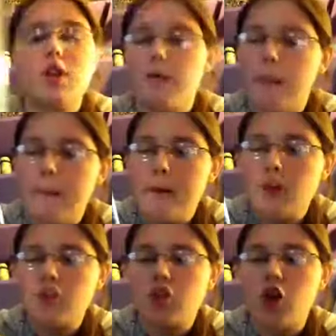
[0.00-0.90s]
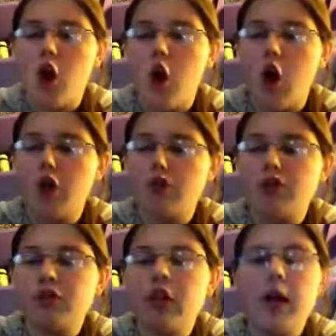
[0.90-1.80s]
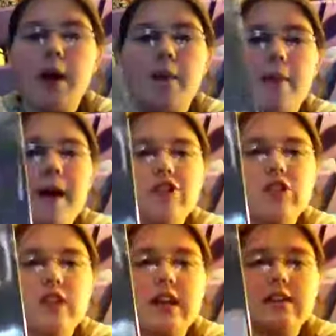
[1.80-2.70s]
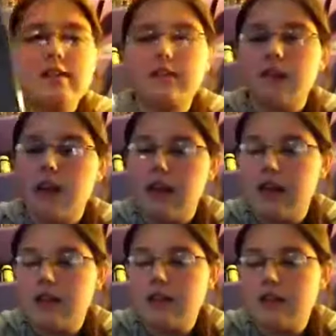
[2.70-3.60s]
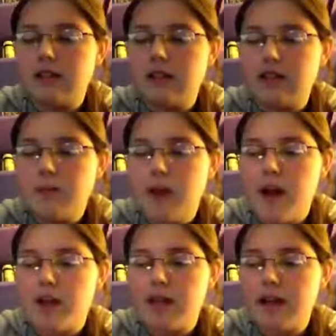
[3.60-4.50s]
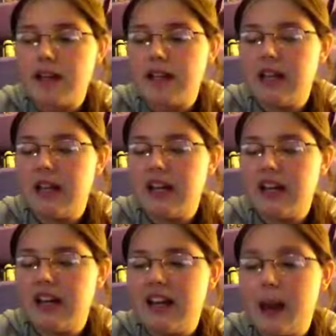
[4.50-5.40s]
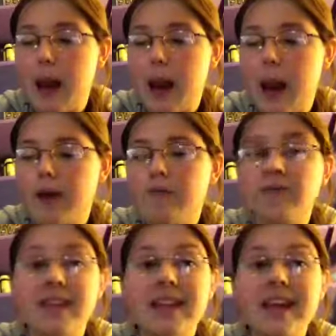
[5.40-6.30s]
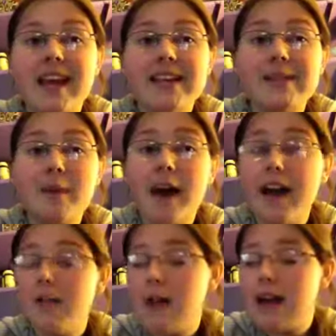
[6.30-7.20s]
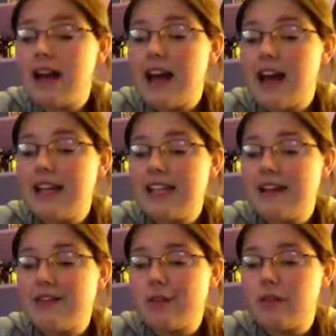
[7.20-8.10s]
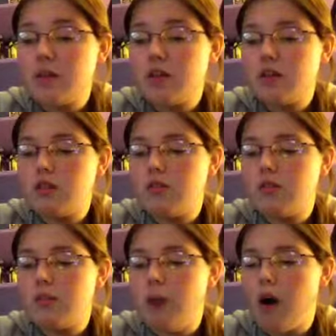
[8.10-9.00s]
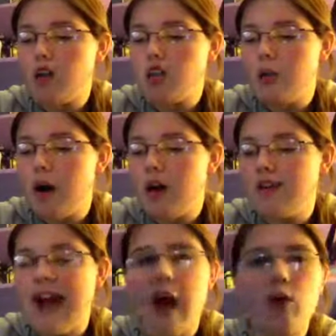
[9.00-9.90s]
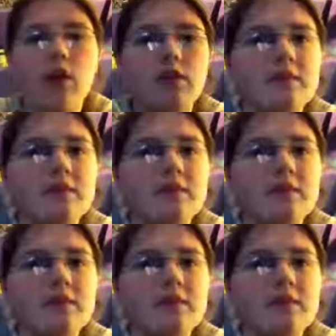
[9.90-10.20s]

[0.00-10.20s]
a, a Monster Calls by Patrick Ness and inspired by an I, blah, blah, blah, inspired by an idea from Siobhan Dowd.